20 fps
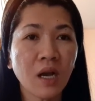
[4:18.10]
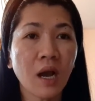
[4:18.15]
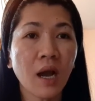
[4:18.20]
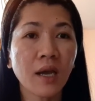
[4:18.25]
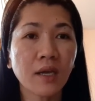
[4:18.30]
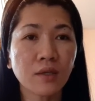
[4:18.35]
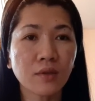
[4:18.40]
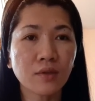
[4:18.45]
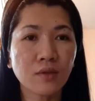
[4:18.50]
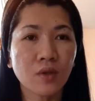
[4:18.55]

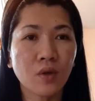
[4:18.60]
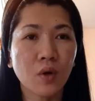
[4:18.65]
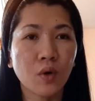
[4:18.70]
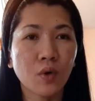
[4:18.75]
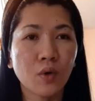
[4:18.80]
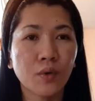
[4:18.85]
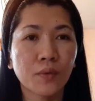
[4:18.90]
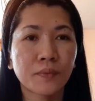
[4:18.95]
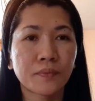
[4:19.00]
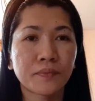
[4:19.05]
I saw
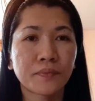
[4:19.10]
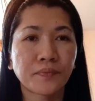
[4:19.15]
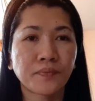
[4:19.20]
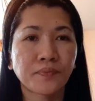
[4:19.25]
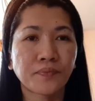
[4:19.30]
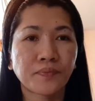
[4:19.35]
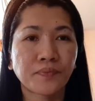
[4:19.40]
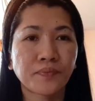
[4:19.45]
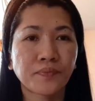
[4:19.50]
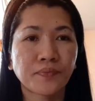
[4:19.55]

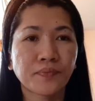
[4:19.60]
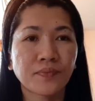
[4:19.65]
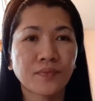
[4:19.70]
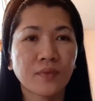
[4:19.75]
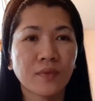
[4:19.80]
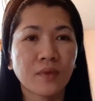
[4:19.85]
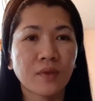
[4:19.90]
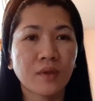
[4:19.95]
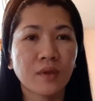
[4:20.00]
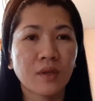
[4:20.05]

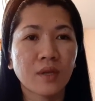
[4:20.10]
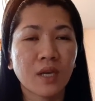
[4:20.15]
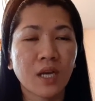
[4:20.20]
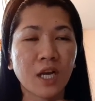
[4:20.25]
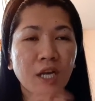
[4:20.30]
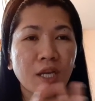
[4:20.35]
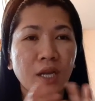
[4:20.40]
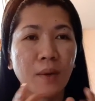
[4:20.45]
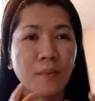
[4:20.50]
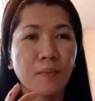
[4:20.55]

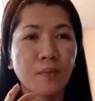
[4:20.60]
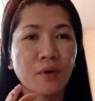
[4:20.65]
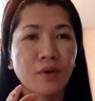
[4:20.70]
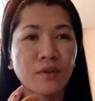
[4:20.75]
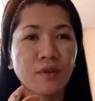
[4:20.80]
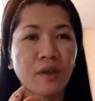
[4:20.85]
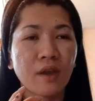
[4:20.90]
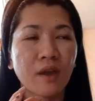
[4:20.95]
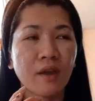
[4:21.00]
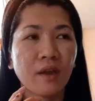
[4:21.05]
a number
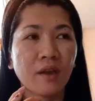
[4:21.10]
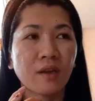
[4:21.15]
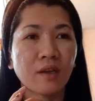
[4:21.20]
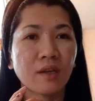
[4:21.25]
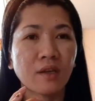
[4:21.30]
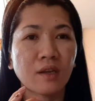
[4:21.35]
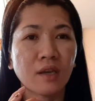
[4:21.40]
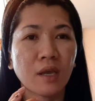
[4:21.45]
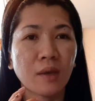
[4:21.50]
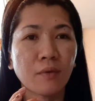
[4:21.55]
there and
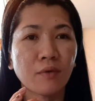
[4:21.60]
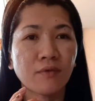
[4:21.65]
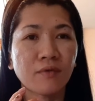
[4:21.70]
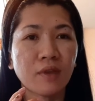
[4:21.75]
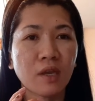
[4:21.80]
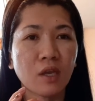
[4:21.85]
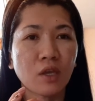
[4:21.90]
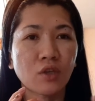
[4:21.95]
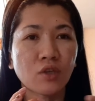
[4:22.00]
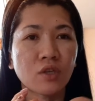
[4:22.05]
a name of
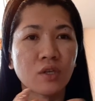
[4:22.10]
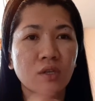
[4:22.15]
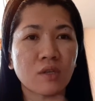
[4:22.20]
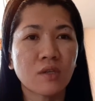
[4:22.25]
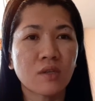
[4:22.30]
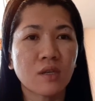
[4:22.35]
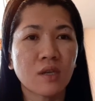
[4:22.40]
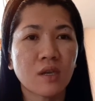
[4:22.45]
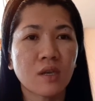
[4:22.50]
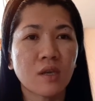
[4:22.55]
the
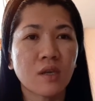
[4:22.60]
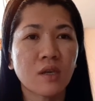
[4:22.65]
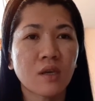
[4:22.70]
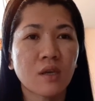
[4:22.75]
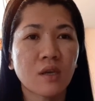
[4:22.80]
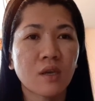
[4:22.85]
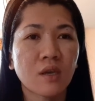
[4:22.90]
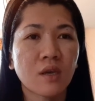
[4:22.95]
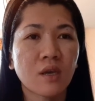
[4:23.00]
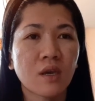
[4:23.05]
agency,
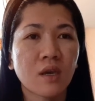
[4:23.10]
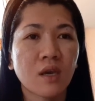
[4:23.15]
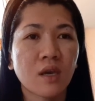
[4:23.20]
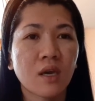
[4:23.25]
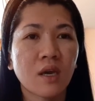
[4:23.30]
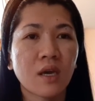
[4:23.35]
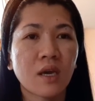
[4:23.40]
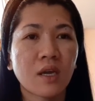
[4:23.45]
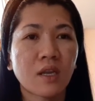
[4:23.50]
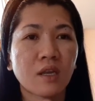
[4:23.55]

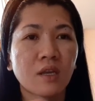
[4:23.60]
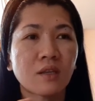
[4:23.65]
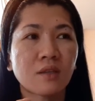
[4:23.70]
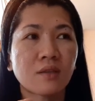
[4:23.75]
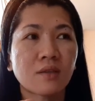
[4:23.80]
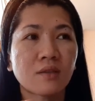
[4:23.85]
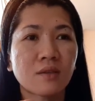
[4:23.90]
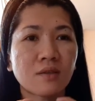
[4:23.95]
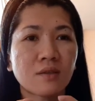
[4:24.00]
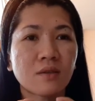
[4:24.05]
and
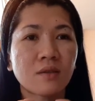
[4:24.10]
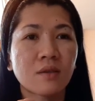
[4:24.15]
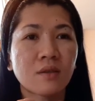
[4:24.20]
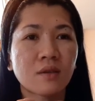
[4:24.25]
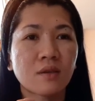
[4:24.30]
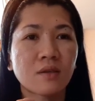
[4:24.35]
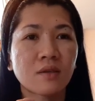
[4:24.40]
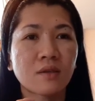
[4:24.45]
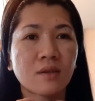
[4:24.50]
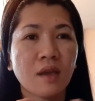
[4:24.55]
it's
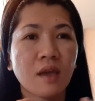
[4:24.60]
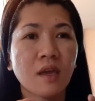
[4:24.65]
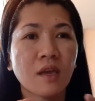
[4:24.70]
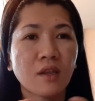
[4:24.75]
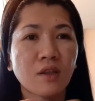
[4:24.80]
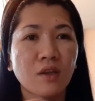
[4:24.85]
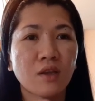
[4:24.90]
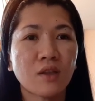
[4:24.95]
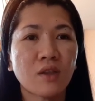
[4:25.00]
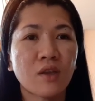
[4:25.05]
saying
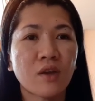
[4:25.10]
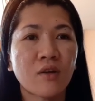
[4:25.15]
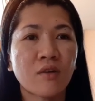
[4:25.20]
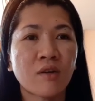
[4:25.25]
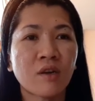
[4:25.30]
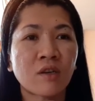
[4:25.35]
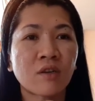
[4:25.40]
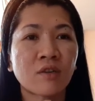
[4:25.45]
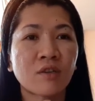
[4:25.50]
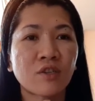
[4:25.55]
that they are
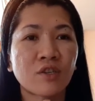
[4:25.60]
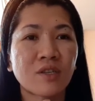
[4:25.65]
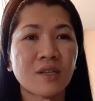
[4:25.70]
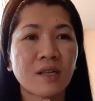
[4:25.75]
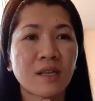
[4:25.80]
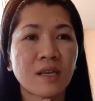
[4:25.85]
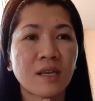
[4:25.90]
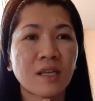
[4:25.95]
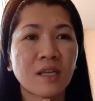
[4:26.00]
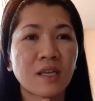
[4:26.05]

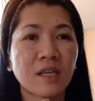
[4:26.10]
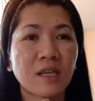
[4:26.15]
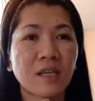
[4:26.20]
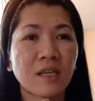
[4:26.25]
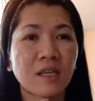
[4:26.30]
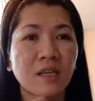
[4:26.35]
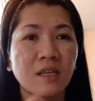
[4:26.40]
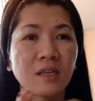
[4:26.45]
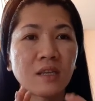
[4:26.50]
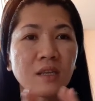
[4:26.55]
urgently
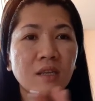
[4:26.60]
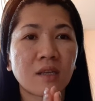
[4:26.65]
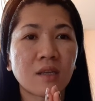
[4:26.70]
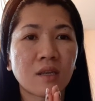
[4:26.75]
needing